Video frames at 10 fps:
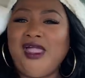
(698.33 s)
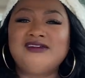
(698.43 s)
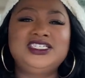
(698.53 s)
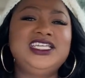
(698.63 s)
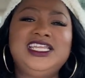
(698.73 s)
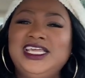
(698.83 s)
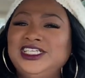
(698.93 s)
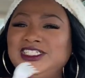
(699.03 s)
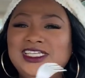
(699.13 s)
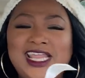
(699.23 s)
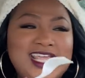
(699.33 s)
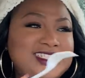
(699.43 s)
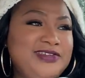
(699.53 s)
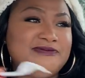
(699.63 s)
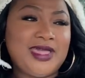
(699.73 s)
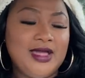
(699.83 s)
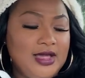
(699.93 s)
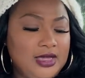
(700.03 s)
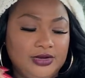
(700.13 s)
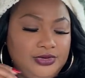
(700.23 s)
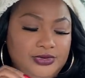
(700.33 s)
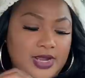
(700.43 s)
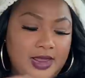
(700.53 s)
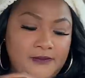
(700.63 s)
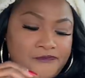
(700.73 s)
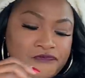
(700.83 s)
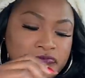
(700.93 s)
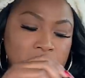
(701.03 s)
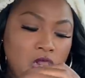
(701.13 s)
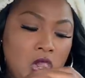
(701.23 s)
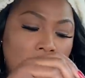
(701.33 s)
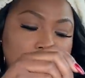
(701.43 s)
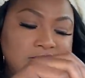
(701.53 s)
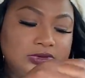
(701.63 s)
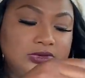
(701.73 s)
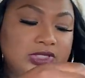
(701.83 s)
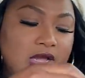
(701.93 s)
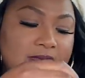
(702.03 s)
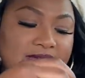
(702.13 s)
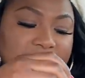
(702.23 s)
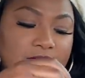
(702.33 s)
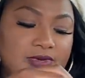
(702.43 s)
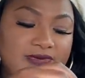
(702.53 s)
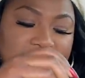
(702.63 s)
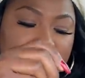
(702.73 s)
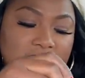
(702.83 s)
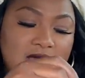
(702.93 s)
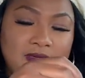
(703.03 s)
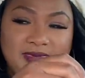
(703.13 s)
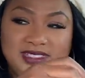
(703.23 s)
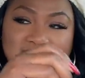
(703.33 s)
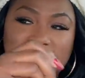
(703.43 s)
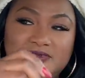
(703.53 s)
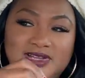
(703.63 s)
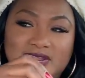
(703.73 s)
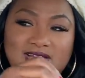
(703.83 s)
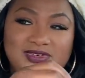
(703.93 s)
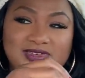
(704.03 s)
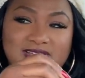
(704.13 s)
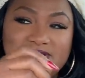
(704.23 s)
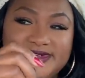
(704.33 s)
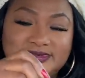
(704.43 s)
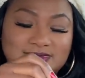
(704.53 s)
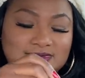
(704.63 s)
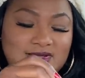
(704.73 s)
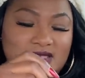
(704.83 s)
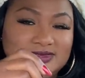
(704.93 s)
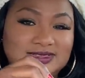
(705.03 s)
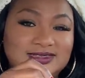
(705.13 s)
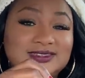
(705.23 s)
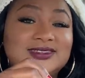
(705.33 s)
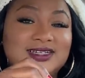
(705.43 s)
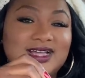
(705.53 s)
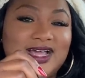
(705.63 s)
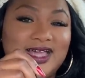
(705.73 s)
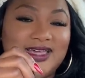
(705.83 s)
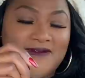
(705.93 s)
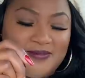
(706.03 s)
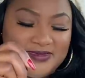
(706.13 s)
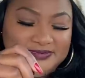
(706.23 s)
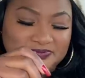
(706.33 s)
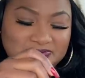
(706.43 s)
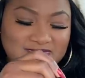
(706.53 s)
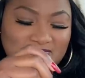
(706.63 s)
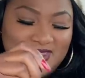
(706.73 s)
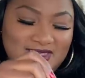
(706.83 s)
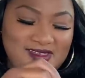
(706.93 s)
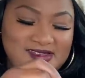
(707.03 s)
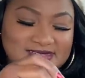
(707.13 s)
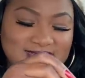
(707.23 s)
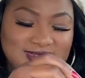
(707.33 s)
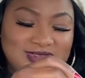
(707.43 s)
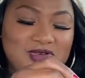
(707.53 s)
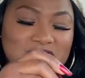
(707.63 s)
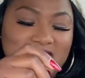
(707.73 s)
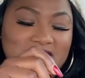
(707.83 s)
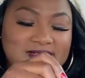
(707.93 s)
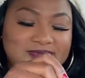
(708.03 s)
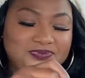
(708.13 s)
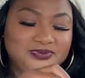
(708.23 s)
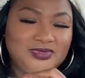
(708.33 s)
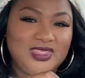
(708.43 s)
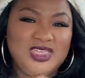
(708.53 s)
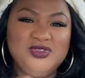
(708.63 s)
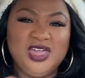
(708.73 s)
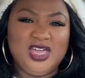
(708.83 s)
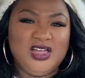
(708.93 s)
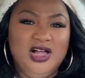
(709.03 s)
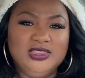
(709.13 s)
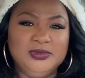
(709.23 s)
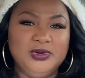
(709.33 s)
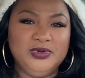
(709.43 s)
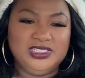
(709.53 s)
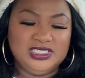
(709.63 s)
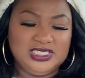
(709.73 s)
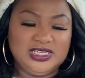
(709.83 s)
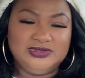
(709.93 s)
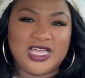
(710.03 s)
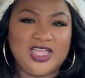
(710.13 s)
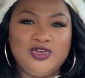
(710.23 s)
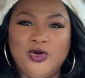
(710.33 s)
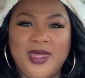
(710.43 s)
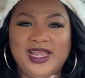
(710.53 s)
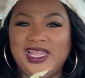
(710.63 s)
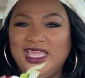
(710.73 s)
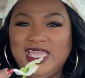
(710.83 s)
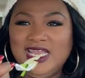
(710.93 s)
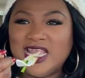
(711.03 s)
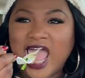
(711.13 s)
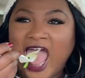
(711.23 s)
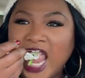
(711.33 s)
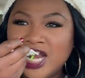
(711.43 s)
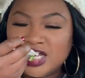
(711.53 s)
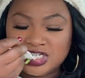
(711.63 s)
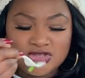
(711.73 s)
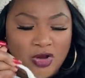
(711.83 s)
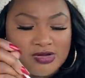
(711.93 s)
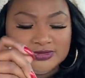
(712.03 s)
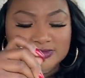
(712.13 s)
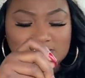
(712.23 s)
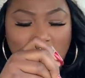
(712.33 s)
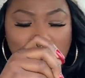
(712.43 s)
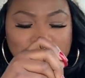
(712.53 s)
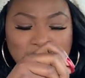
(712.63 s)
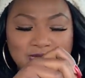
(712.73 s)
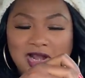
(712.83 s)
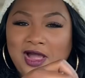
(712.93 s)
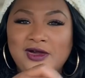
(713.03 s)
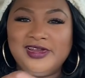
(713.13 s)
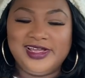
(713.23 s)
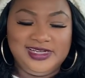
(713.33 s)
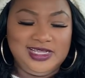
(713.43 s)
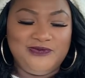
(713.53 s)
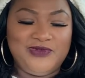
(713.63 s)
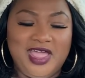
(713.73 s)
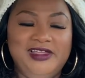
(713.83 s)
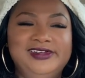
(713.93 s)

She did, she that, she fat. Uh-uh, don't do that. Don't talk about folk, because fat karma be sitting over there like, oh, yeah? All right. Okay. You get comfortable with yourself, child. You go back to eating and doing all that, and then fat.